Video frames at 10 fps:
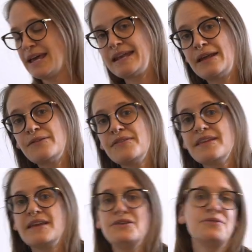Another
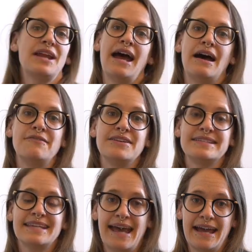thing that you could have
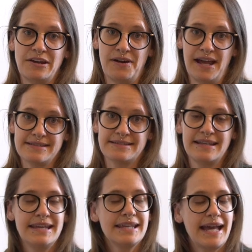is cat grass.
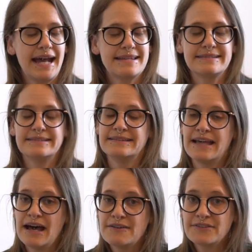Cats
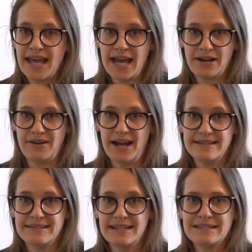love cat
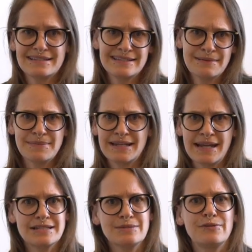grass, and it's just something
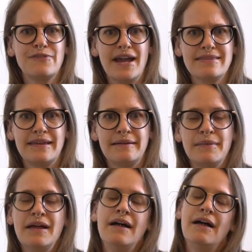nice to provide them.
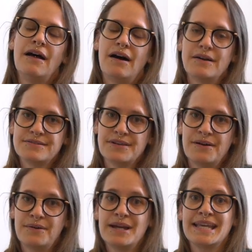
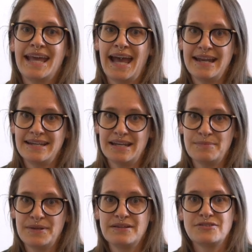Also, catnip.
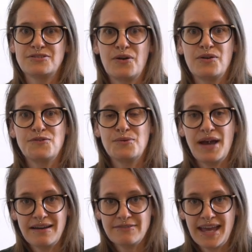So if you
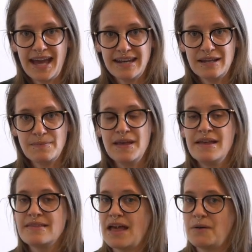have catnip,
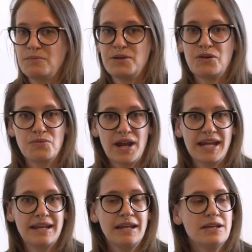that would be
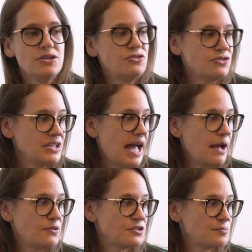great. Usually
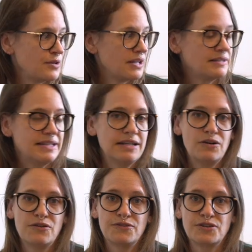I will sprinkle it
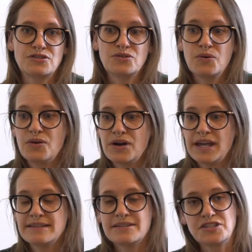over
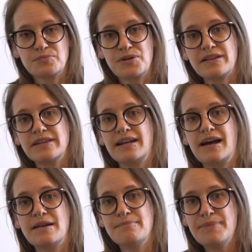toys, I'll sprinkle it
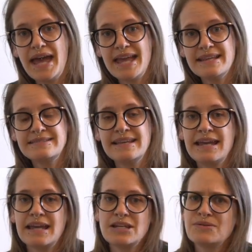on beds,
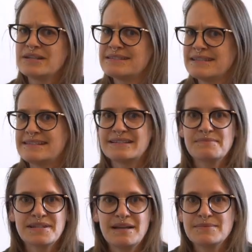and you can see
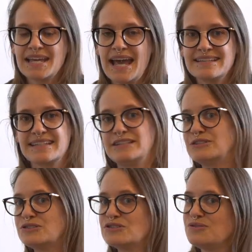sometimes cats get a
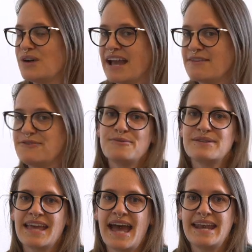little too hyphy
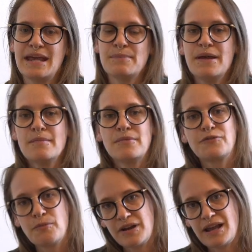with catnip, but
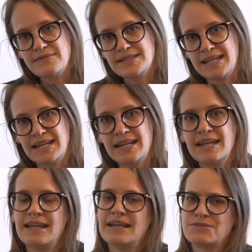from what I've seen,
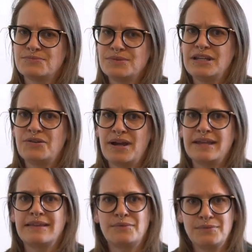it's really great
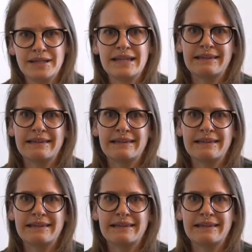and they really